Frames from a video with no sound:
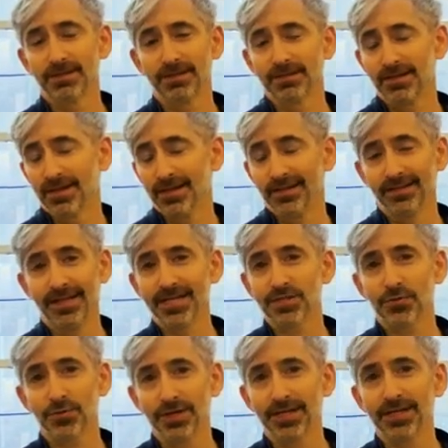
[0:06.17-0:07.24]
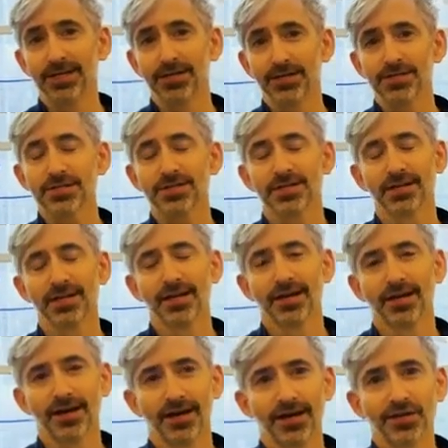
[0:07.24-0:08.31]
in the last 20 years.
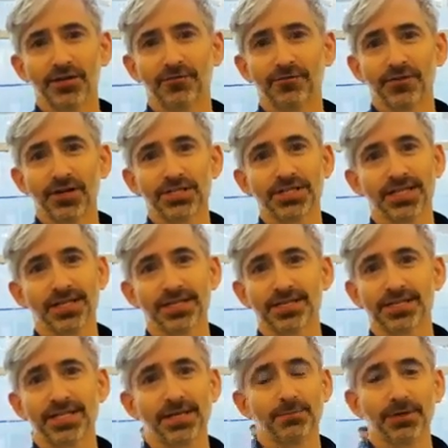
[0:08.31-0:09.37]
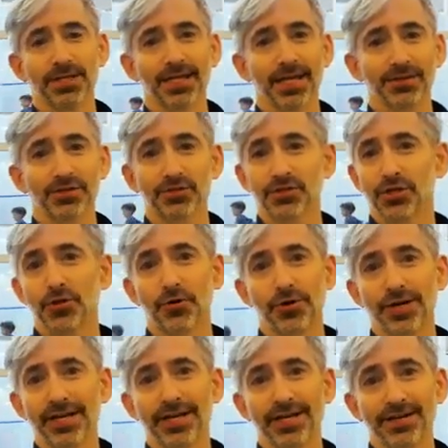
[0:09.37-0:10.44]
The first is simply that there's a
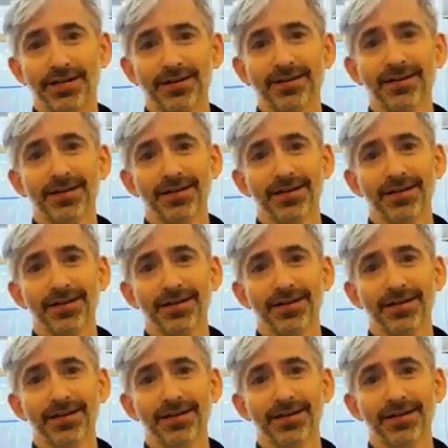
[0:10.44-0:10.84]
court here